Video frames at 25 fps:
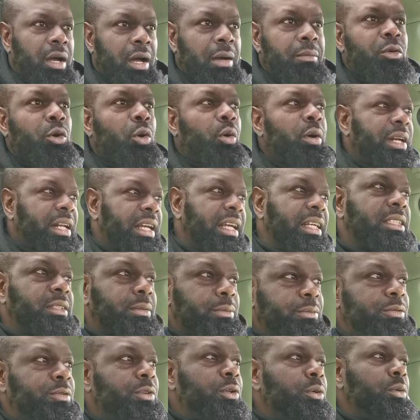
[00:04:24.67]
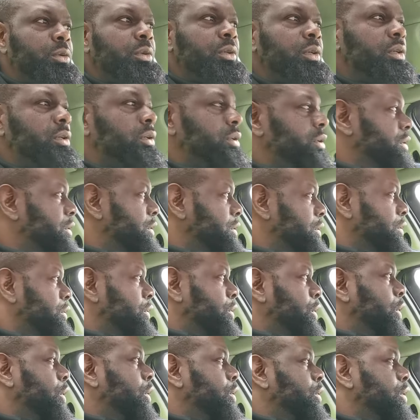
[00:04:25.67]
I'm going to get some food."
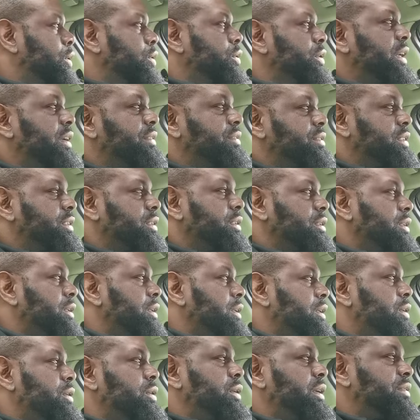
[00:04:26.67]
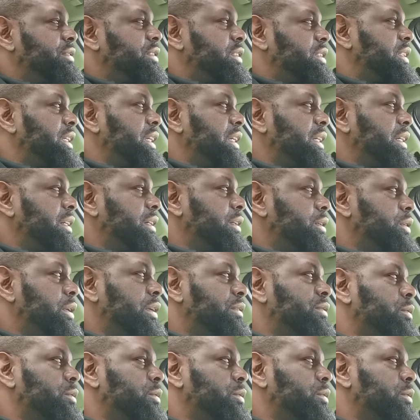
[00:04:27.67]
No, no, you have to, you have to stay here. You